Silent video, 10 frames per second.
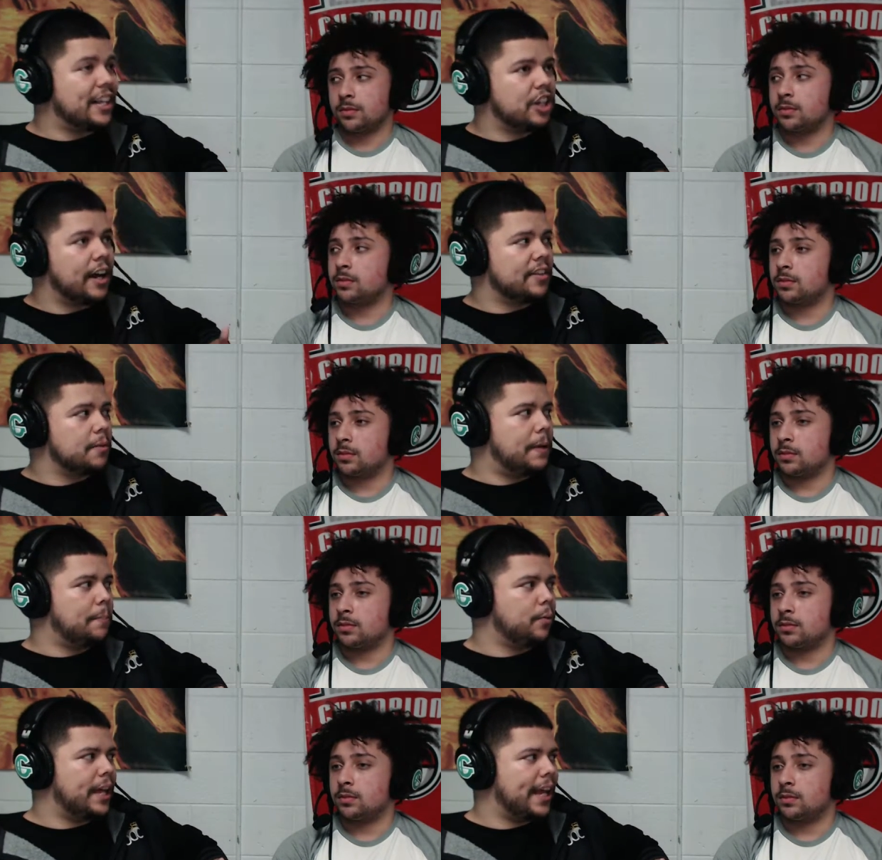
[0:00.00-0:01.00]
Speaker 1: and took out some
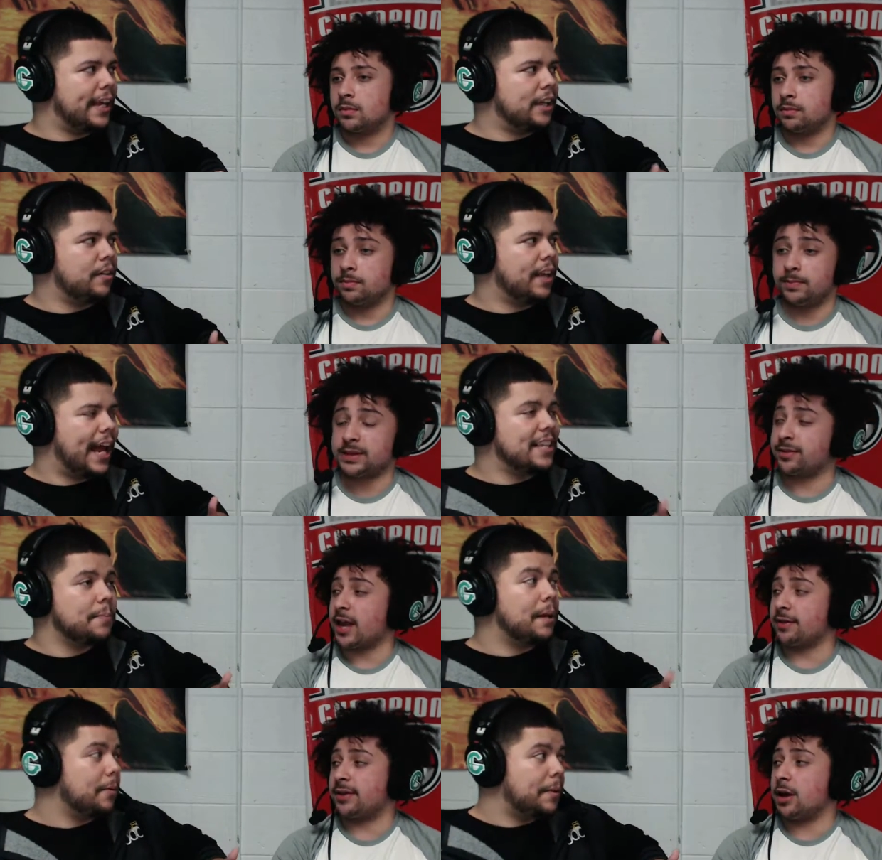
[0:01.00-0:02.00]
people that he
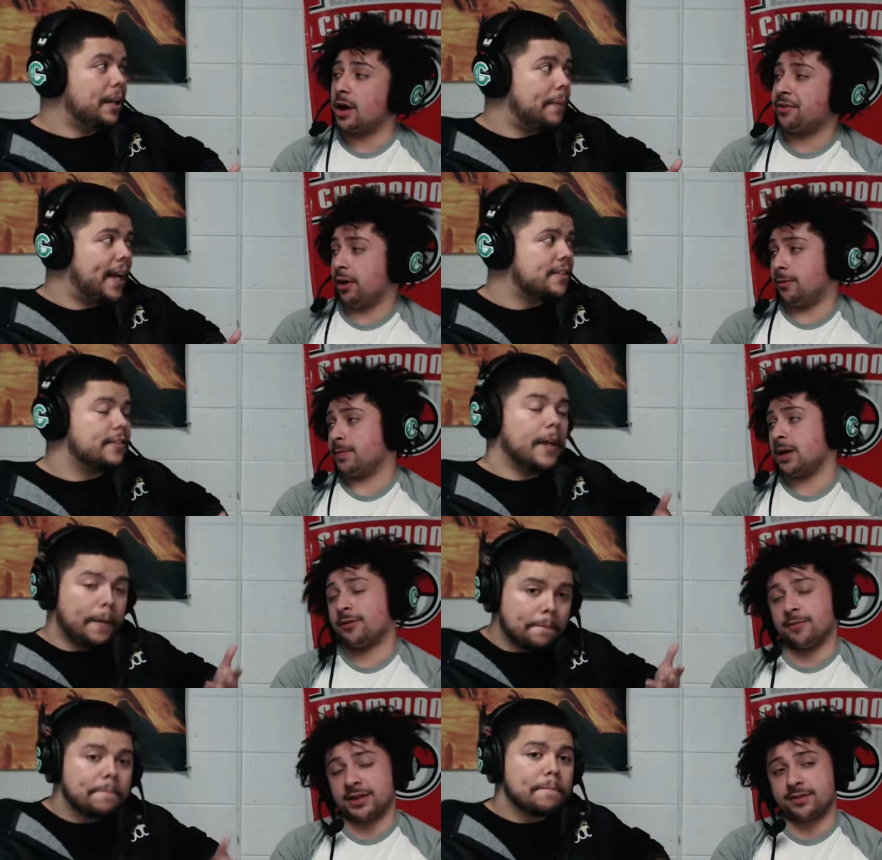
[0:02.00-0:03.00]
hasn't been able to beat in the past. He yeah.
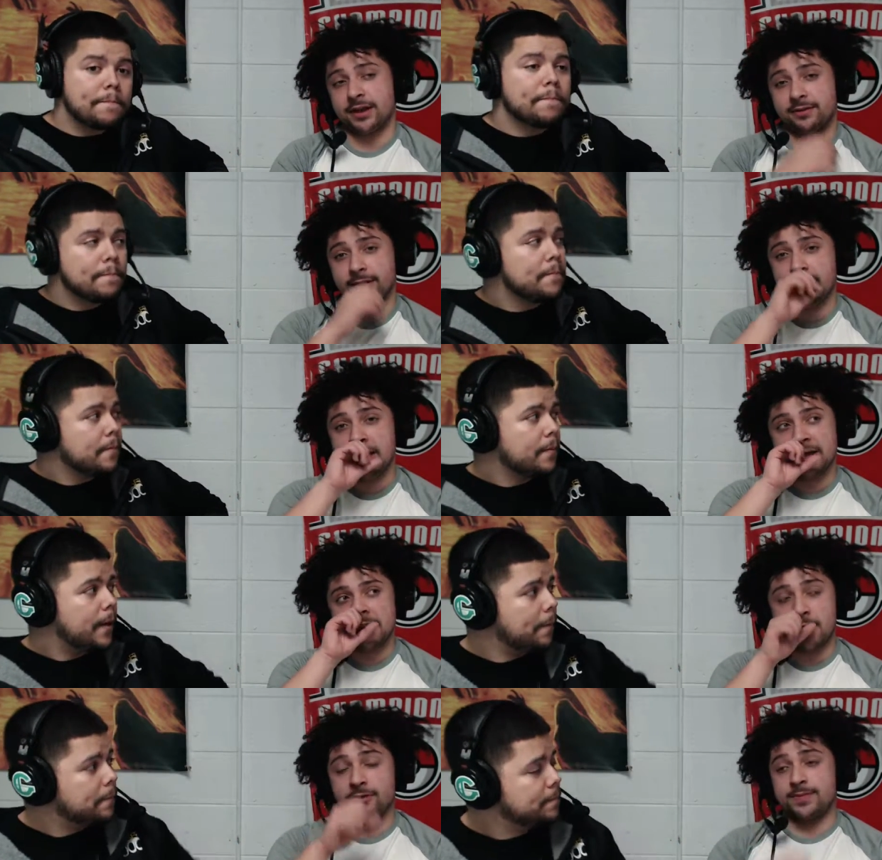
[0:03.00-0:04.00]
also beat the second seed.
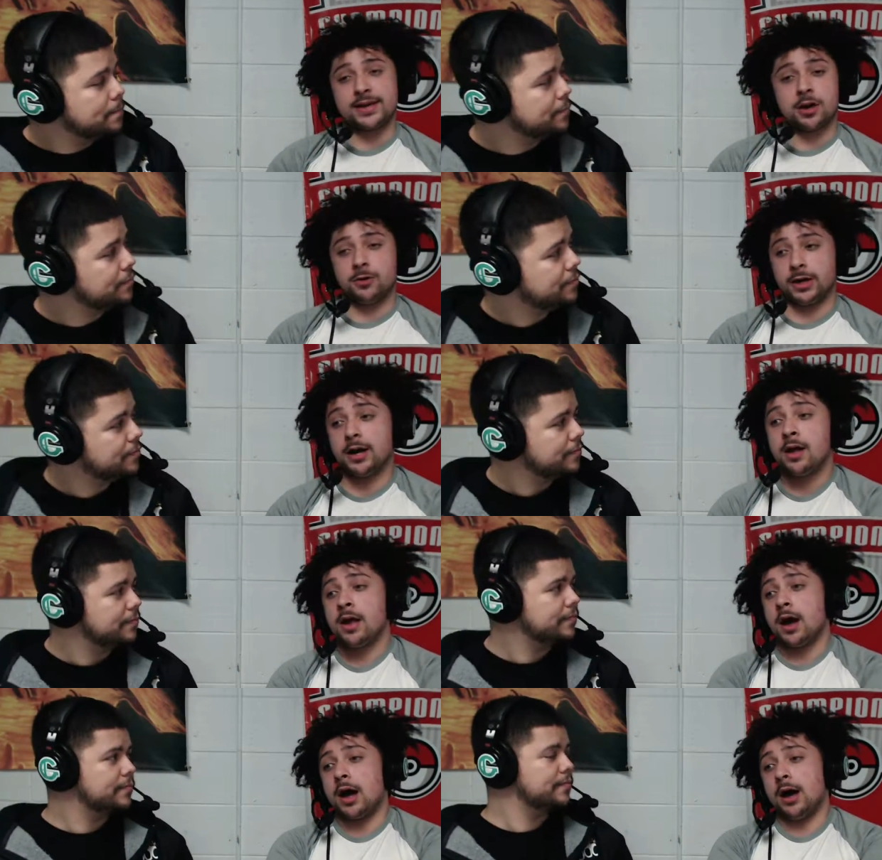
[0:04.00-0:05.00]
Speaker 2: He also beat Koga.
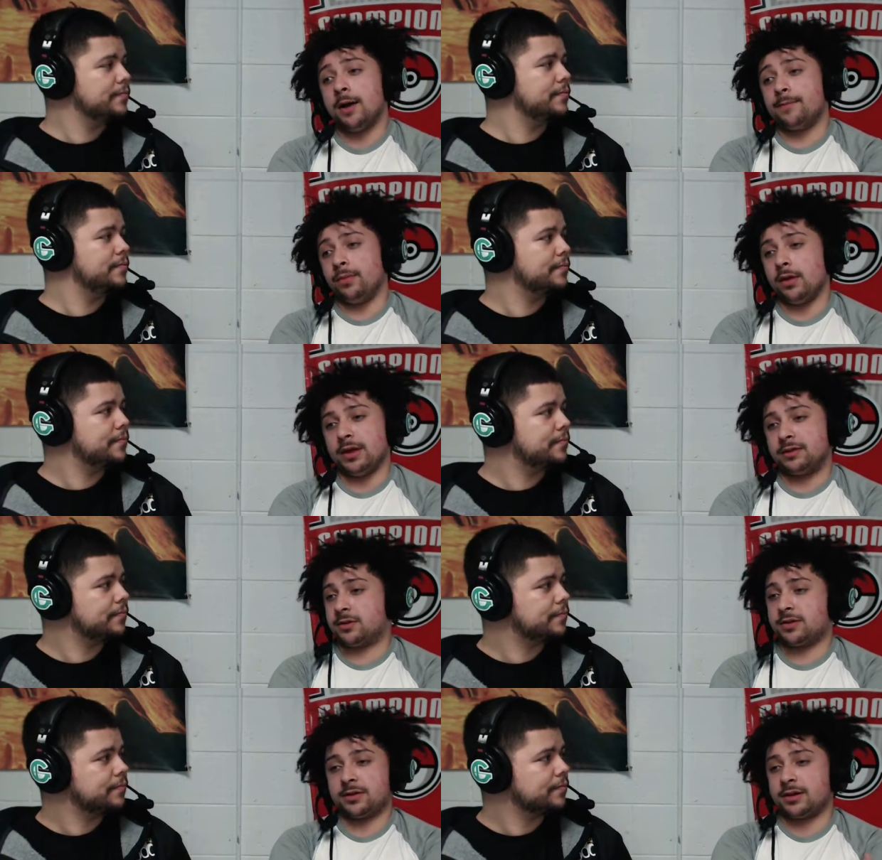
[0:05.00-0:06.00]
Um,
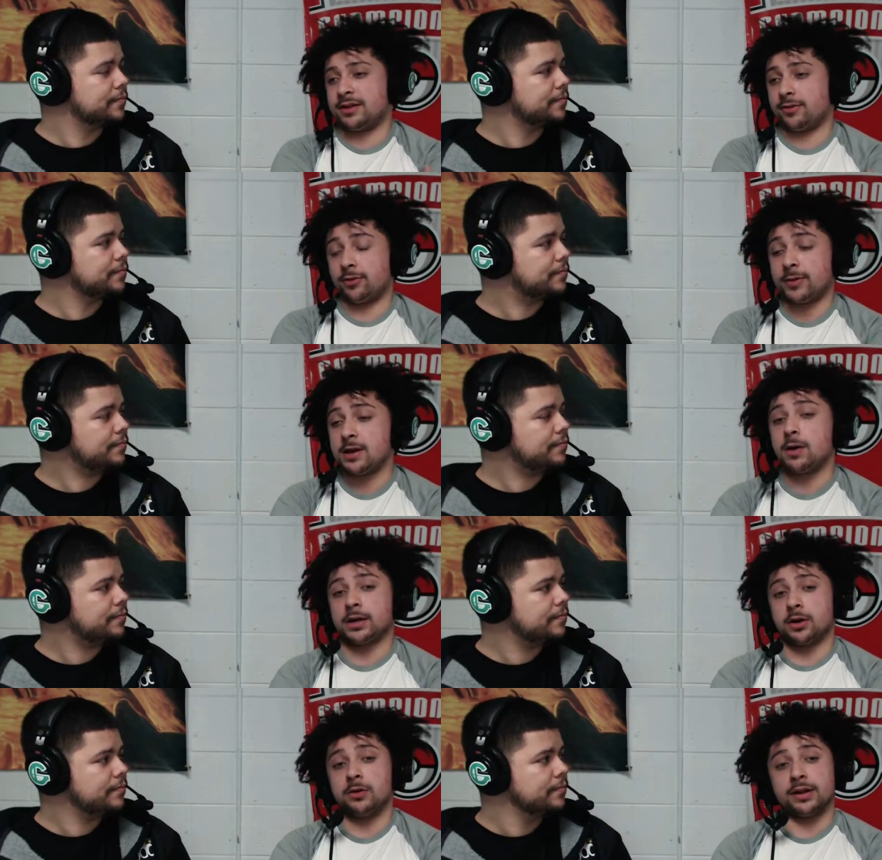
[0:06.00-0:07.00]
she's three oh on
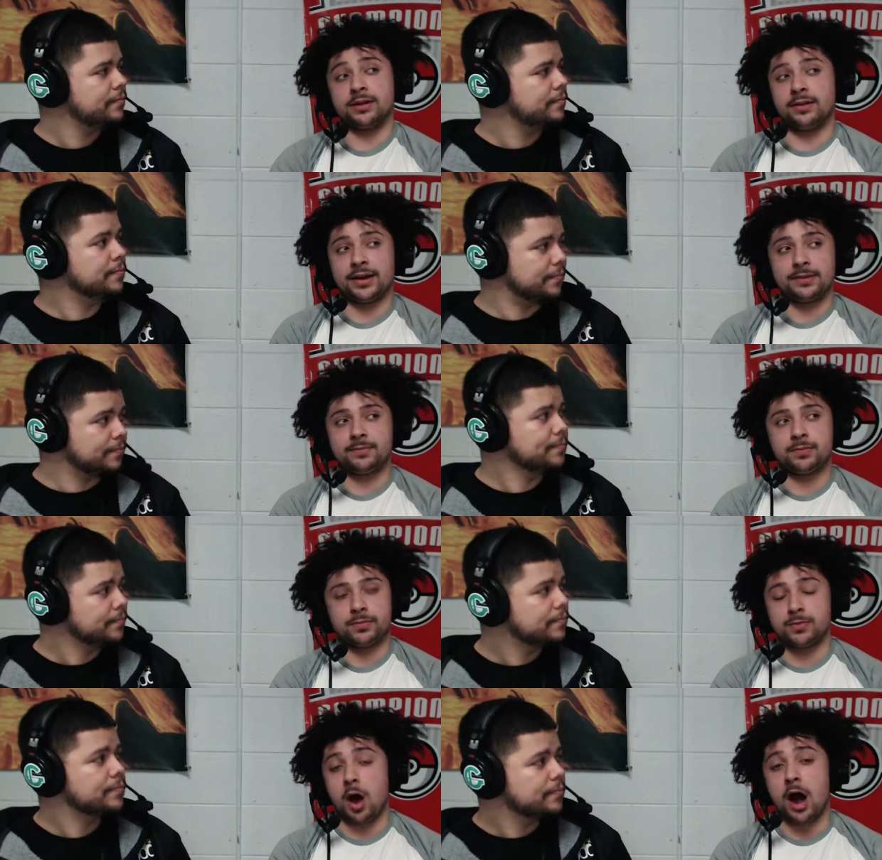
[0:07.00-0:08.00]
Koga. It's like,
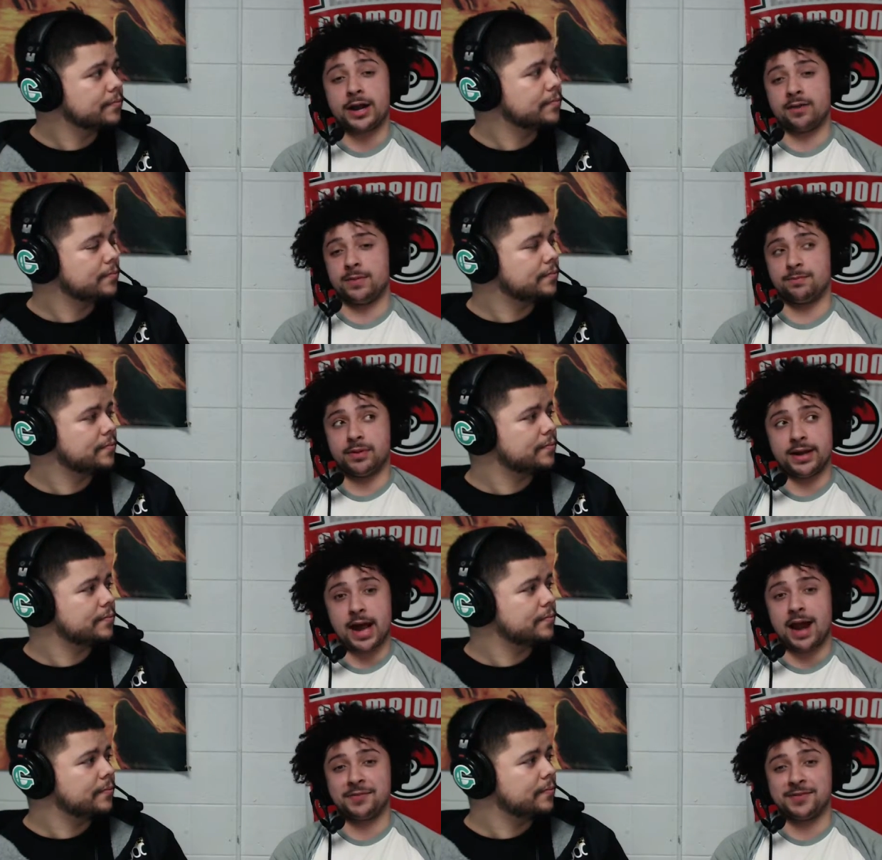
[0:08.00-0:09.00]
Hawk has been playing
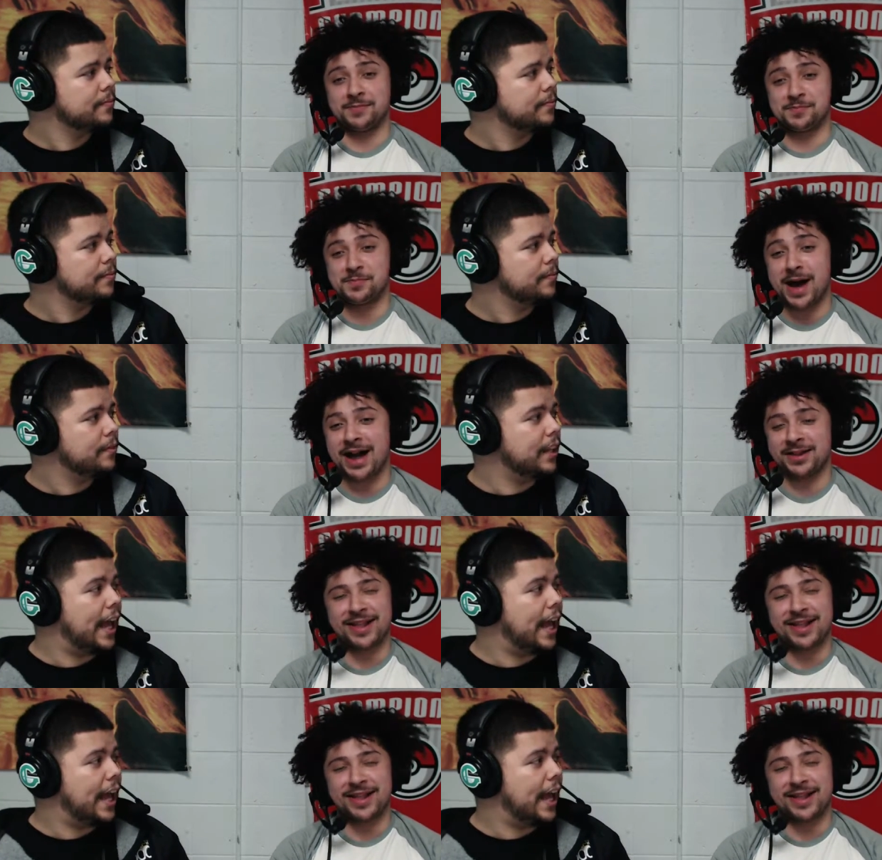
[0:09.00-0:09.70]
out of his mind.